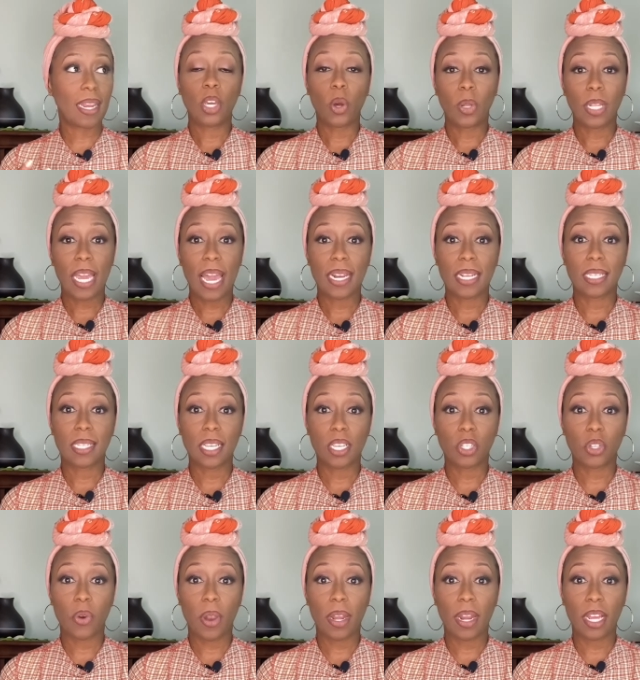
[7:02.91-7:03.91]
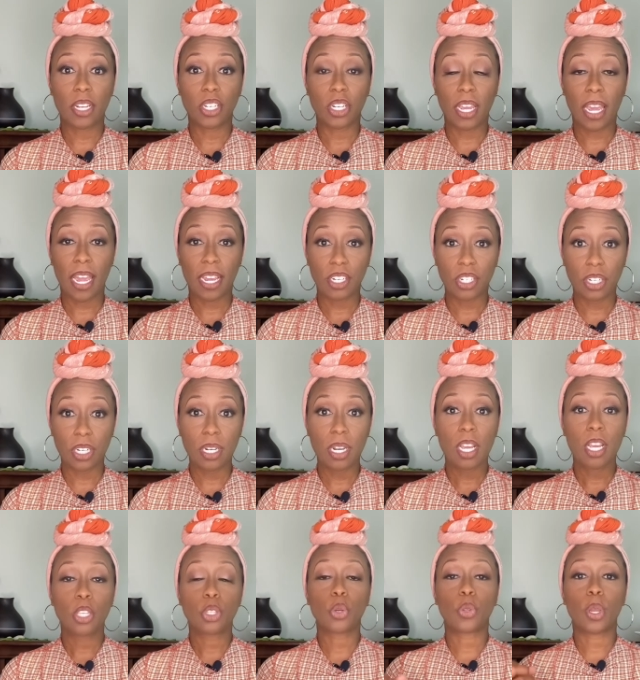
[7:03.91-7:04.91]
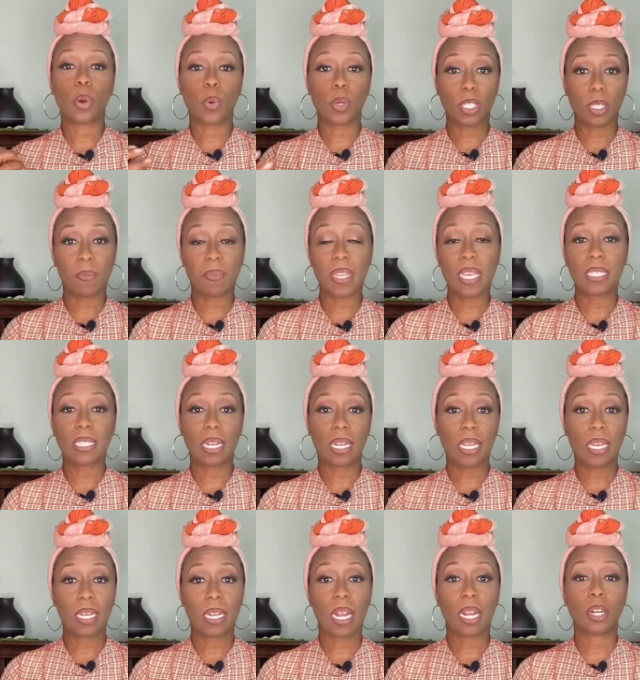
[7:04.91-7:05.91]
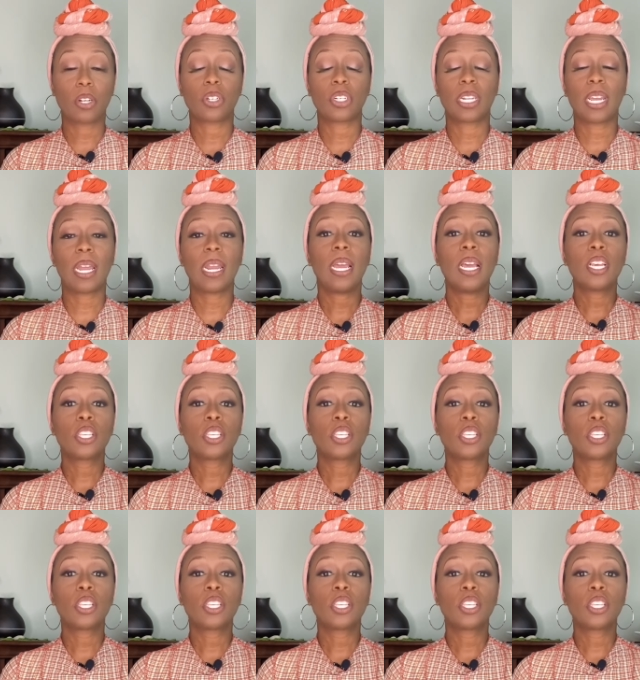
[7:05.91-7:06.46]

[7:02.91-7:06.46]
He only had a sixth grade education, so there were some things that he could not understand.